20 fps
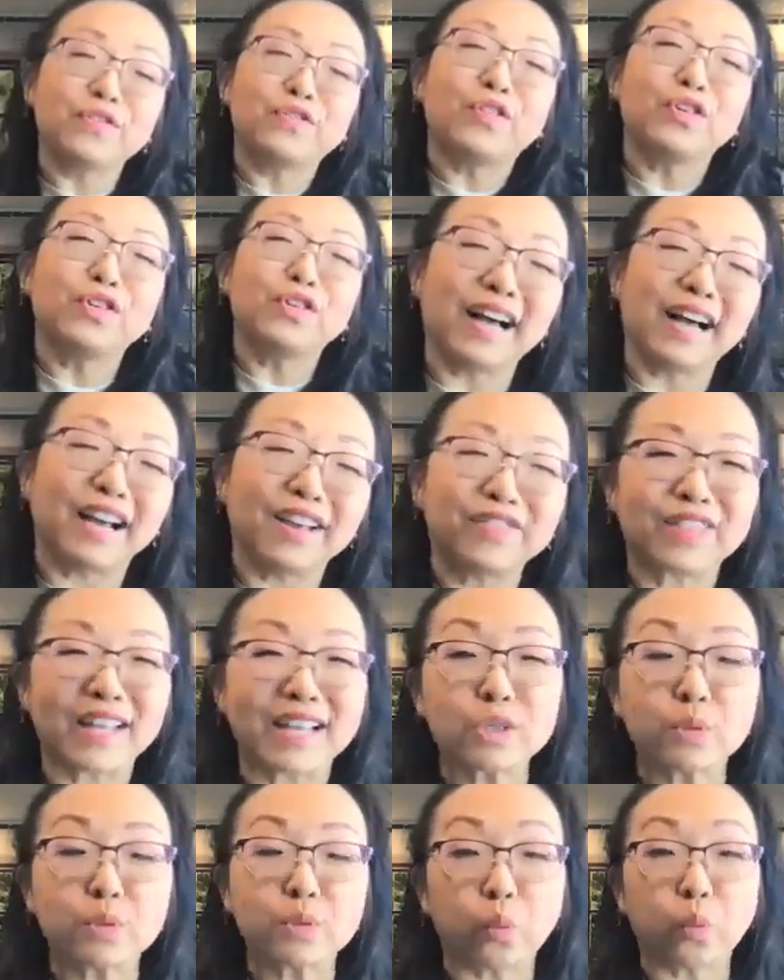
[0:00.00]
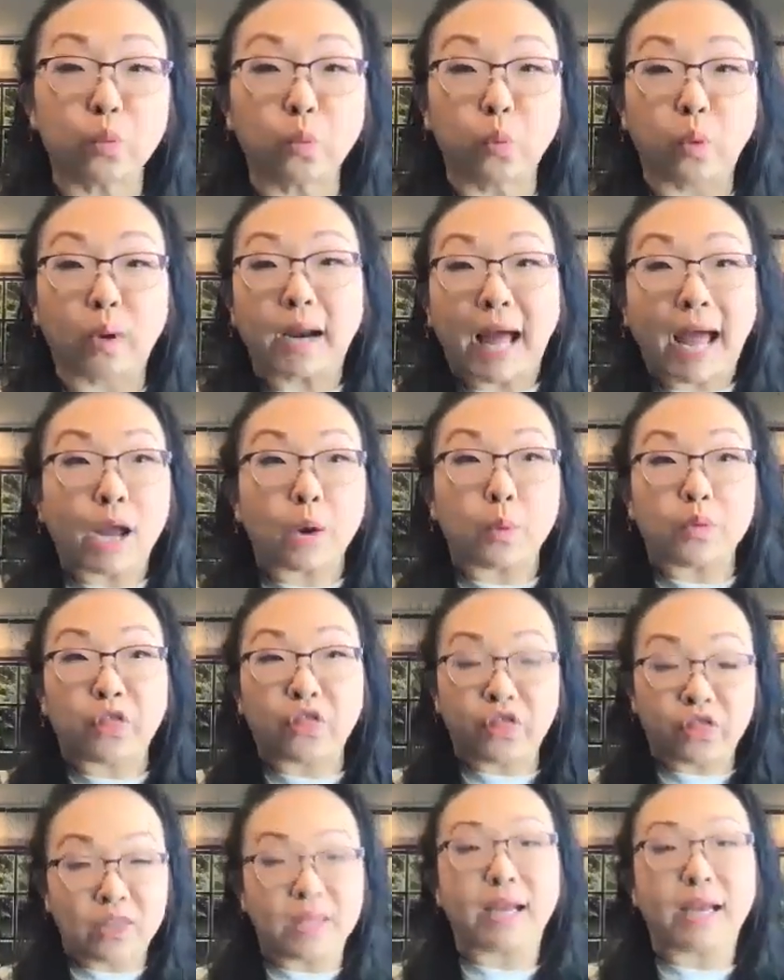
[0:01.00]
full life, that's what I would
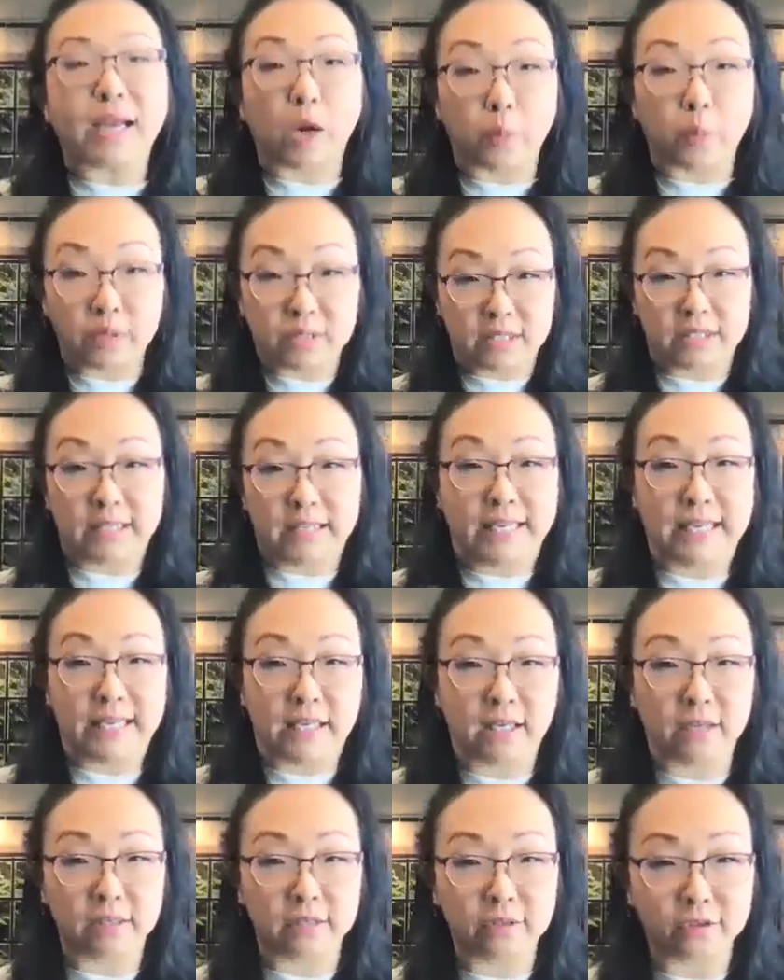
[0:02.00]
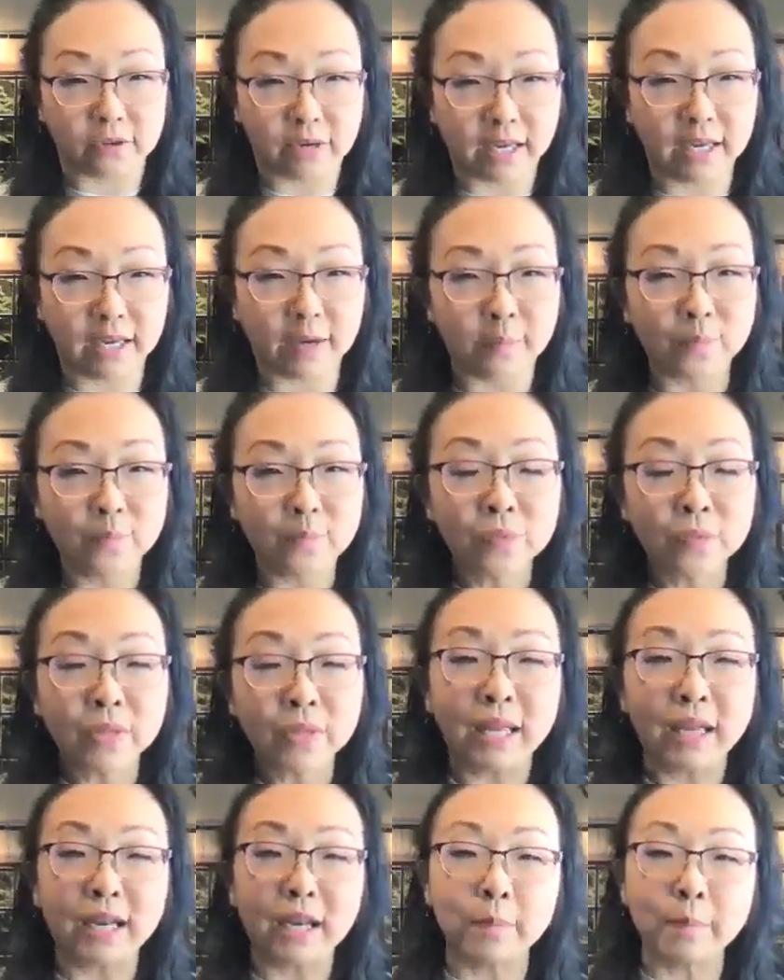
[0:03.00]
think I was seeing, right?
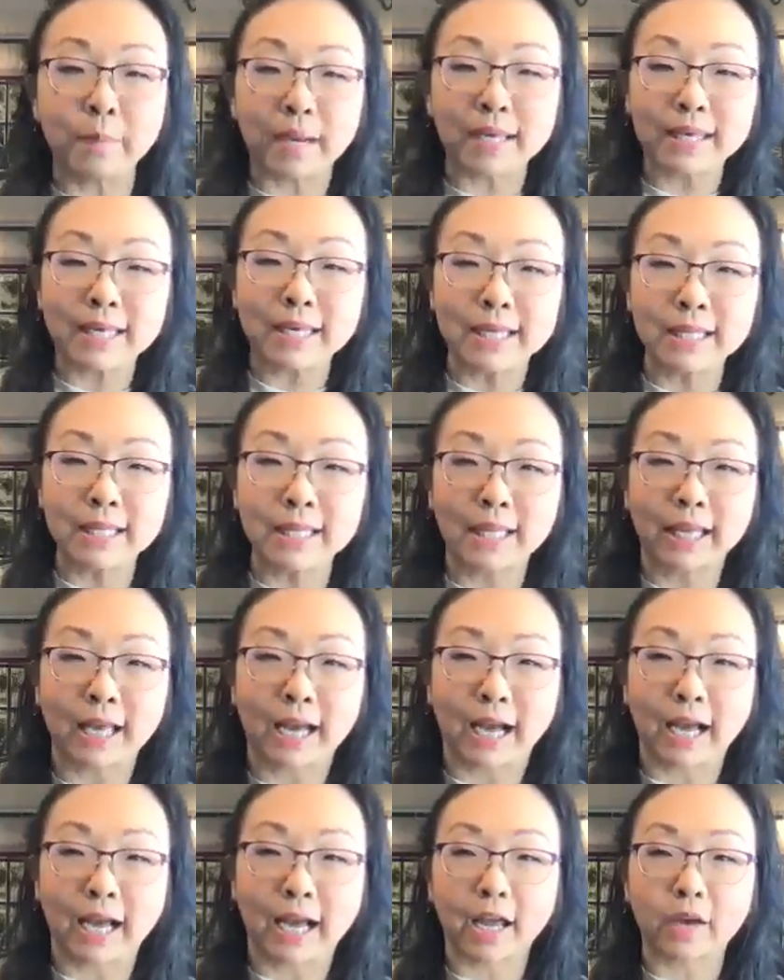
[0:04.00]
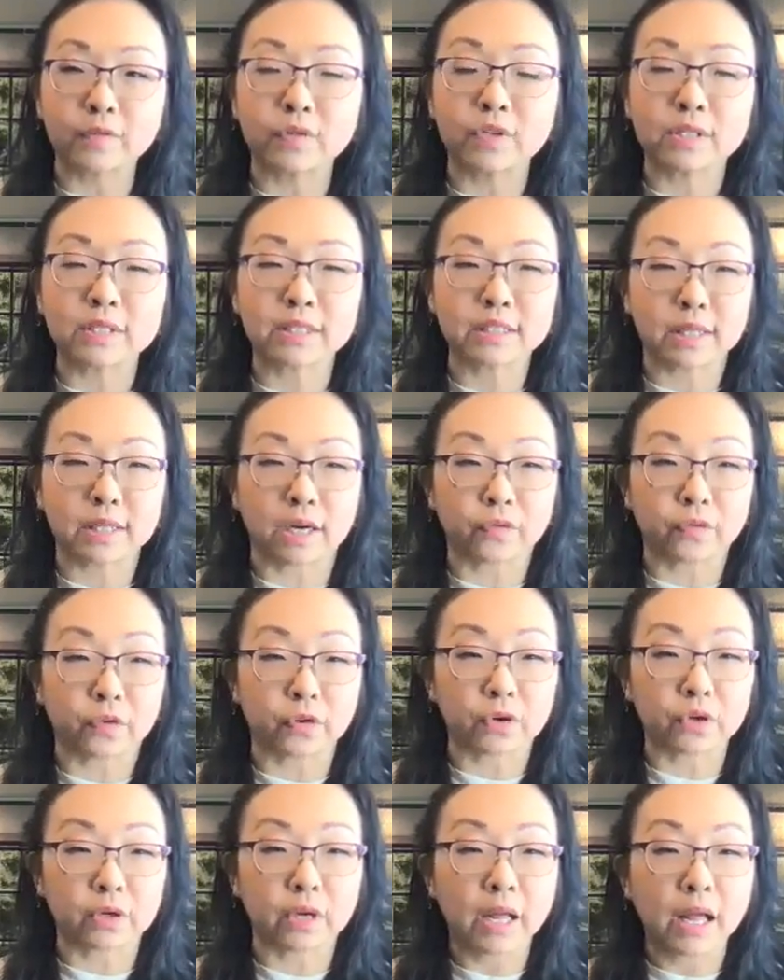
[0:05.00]
And in my healing, I have
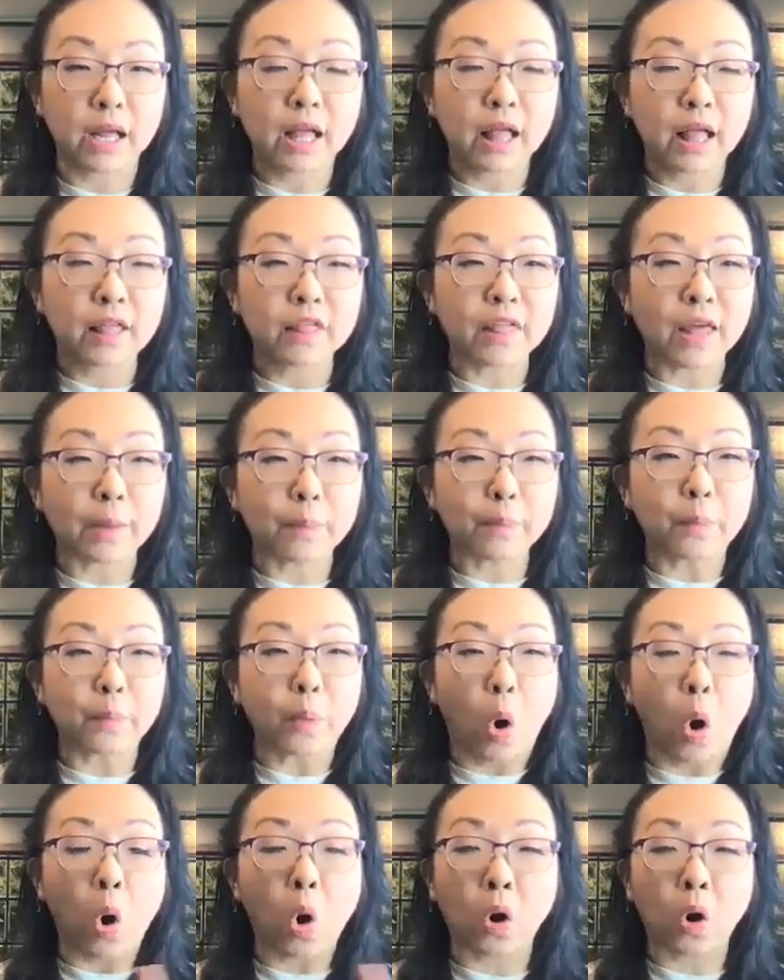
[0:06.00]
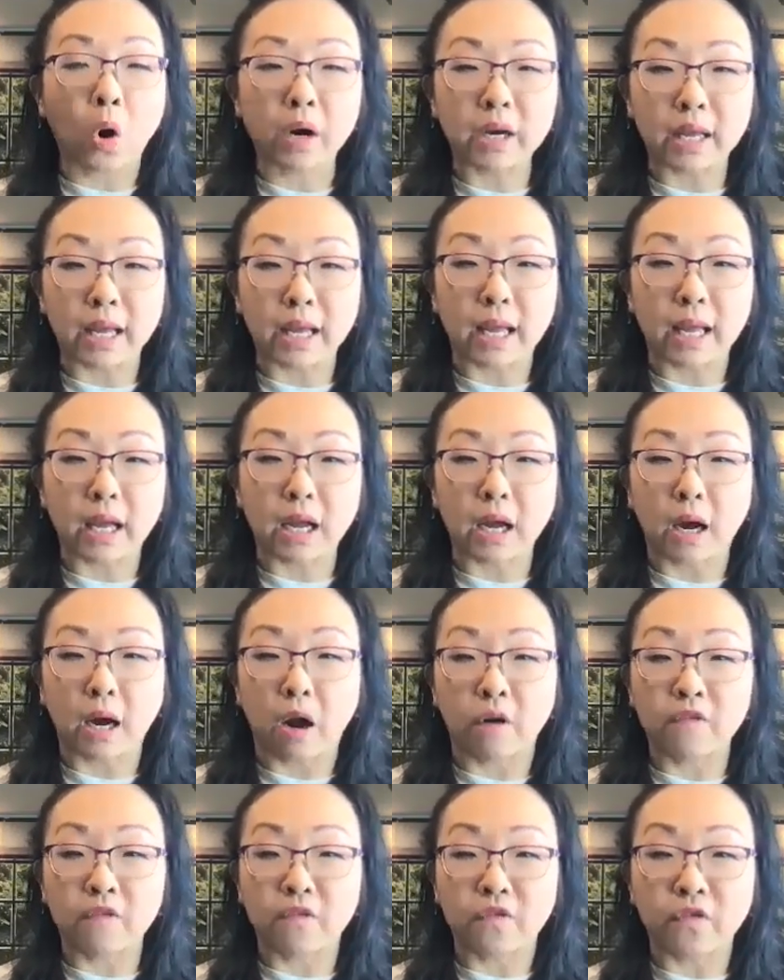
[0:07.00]
discovered that part
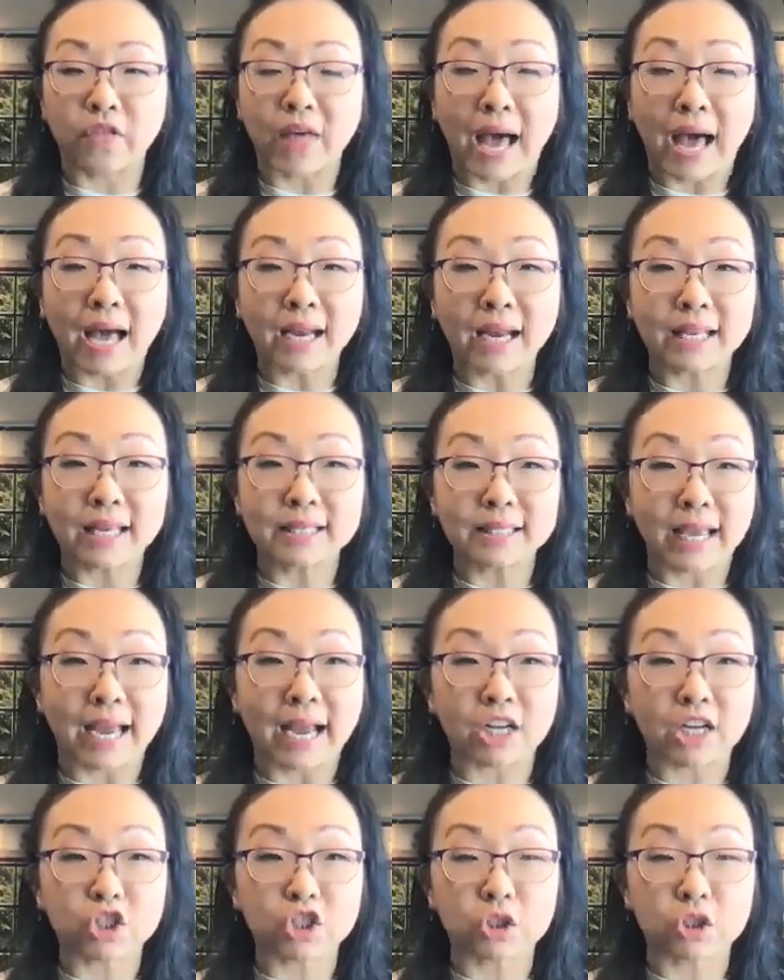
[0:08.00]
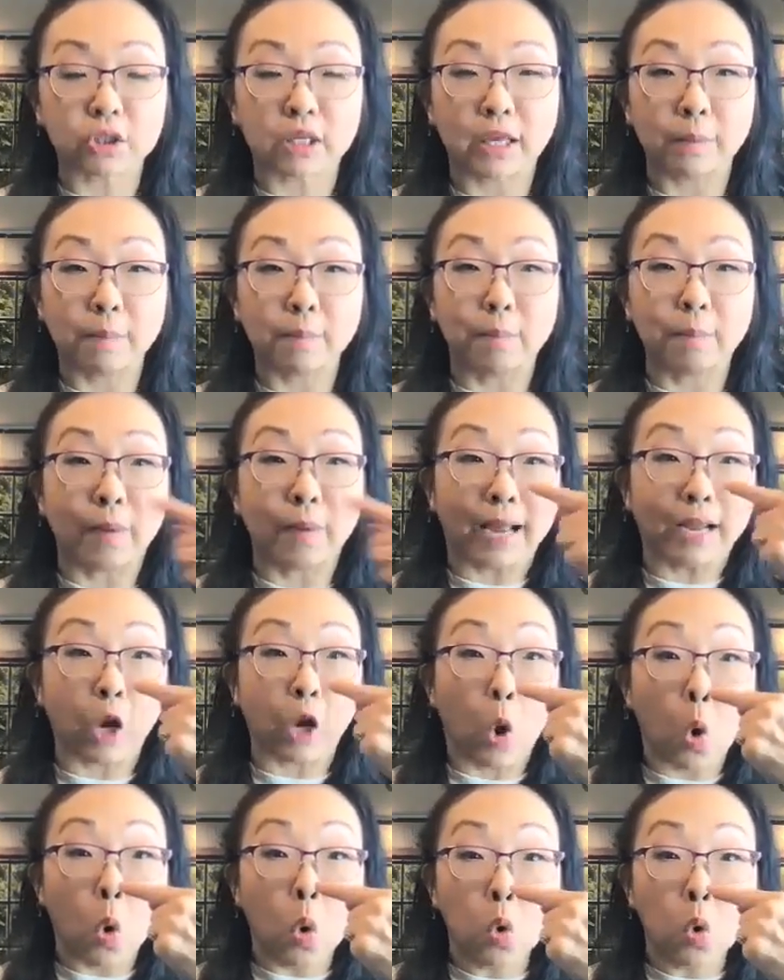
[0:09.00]
of that is actually my
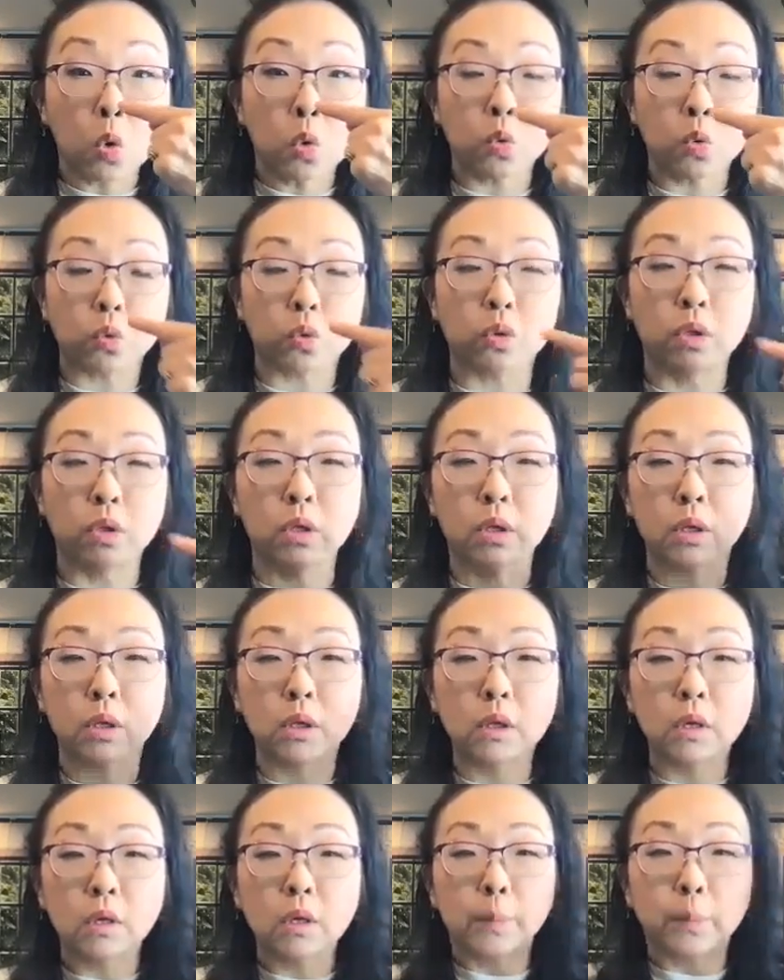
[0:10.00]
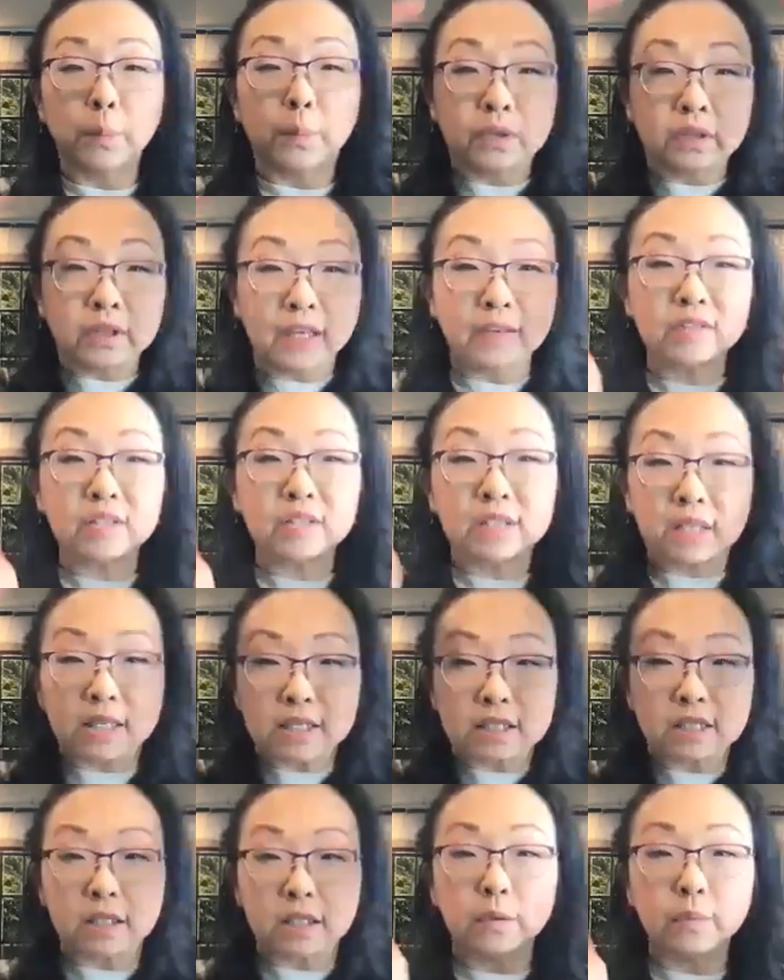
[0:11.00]
own belief
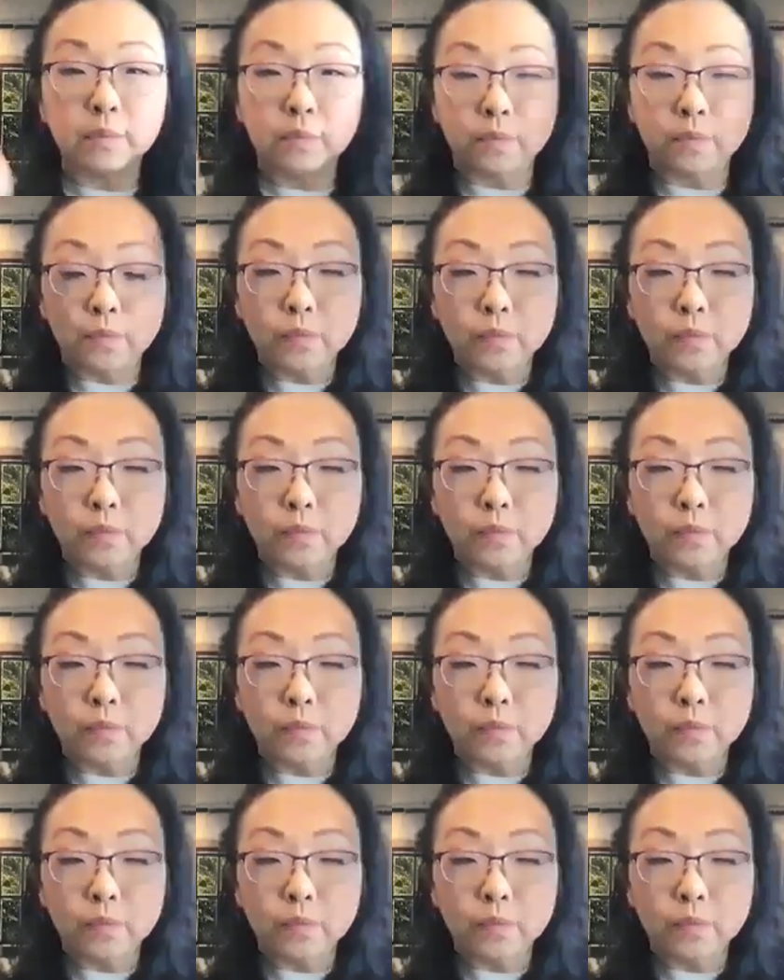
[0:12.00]
system